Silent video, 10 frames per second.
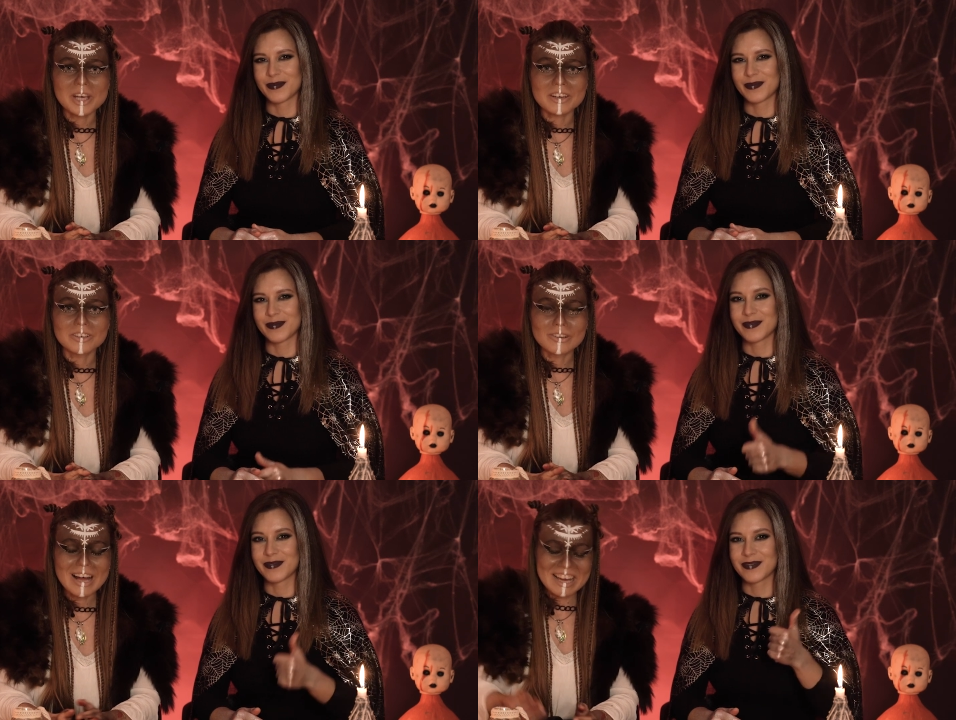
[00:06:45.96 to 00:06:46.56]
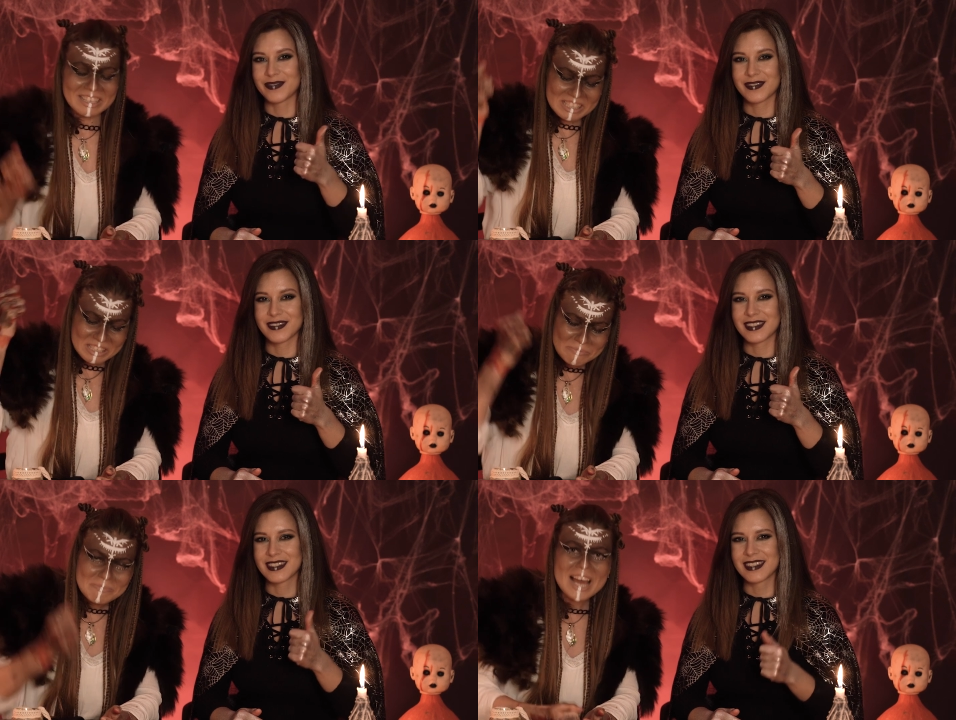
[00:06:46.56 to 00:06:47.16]
Speaker 1: channel and
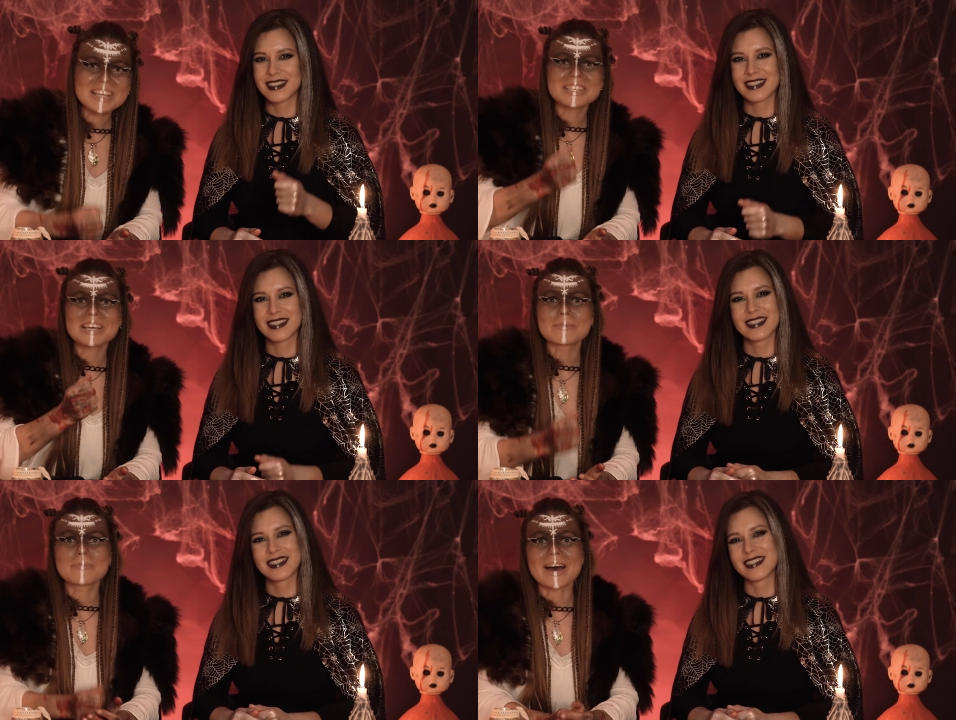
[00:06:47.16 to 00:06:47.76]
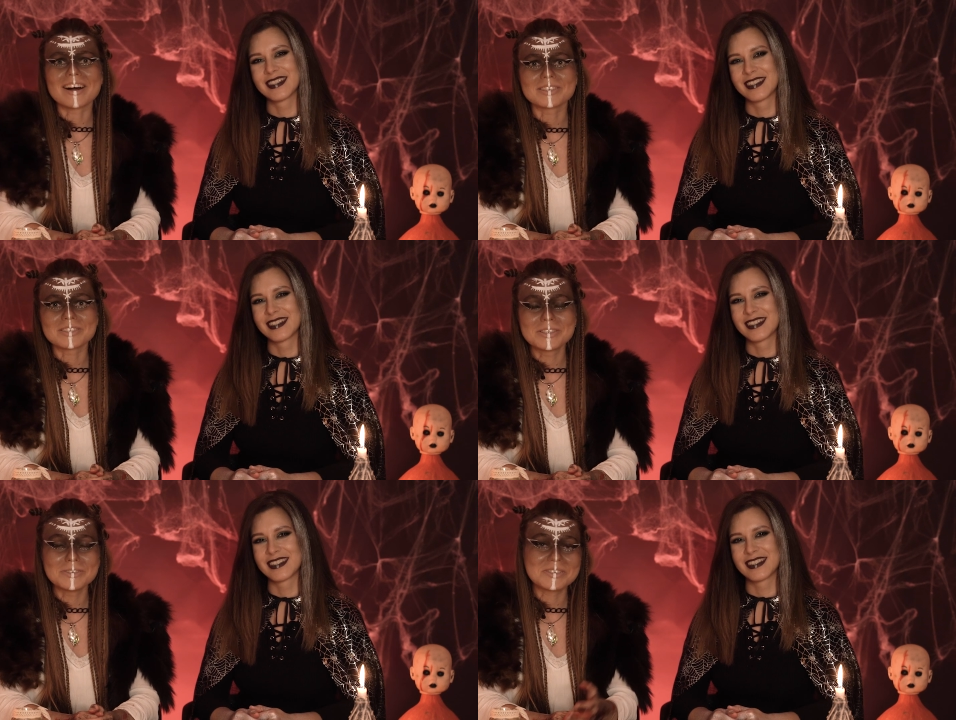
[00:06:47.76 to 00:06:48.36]
smash that bell
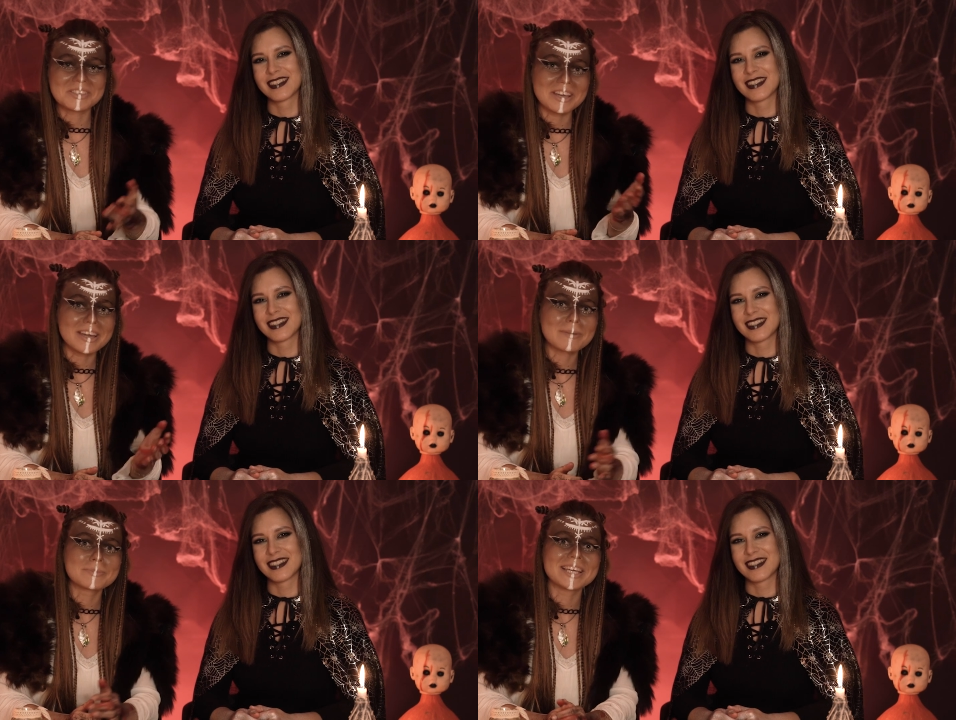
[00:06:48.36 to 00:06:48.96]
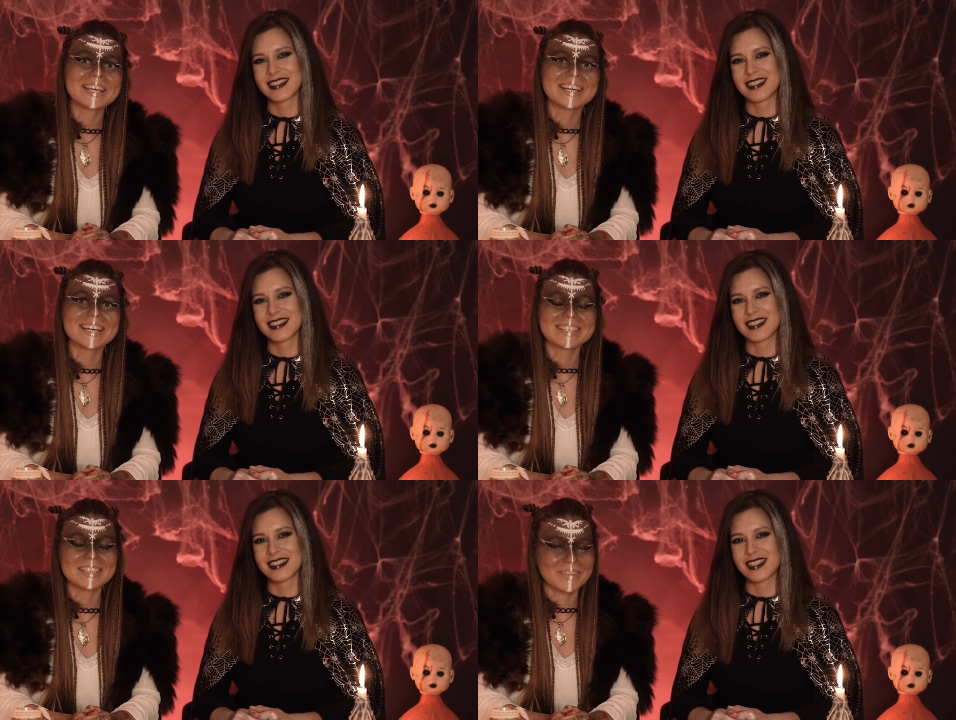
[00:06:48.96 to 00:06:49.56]
to stay
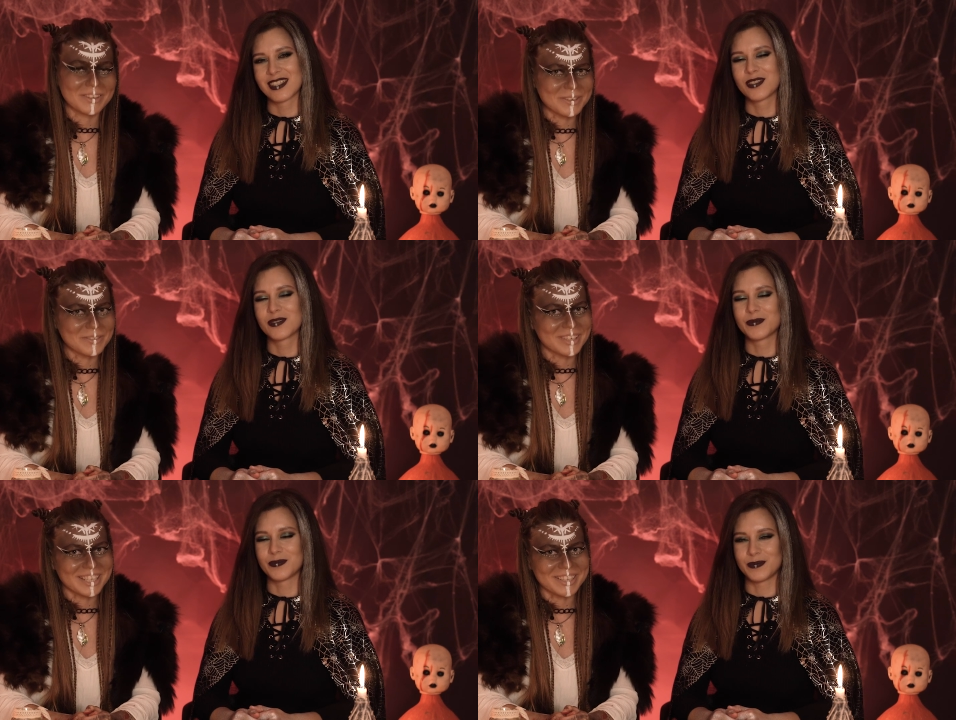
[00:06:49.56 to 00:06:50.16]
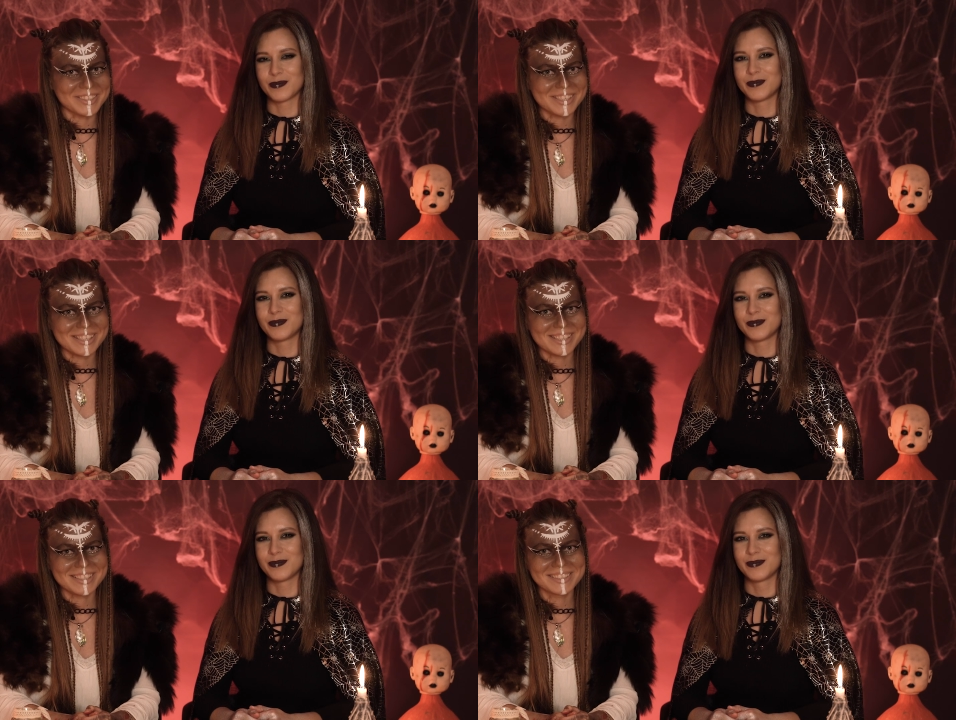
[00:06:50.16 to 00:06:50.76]
updated on the new
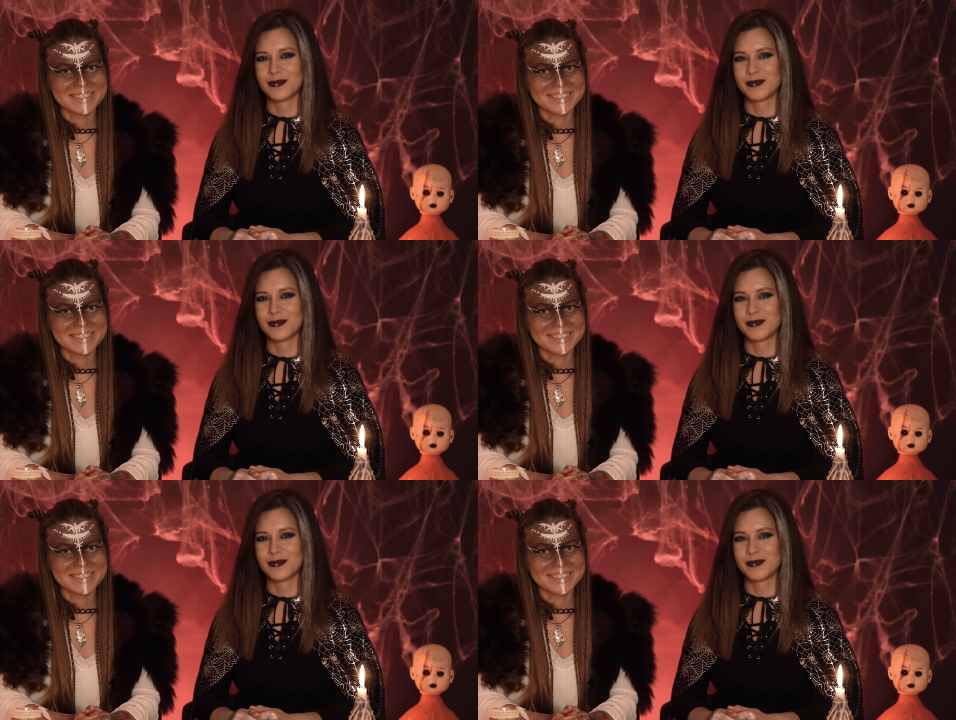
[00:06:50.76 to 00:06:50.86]
videos.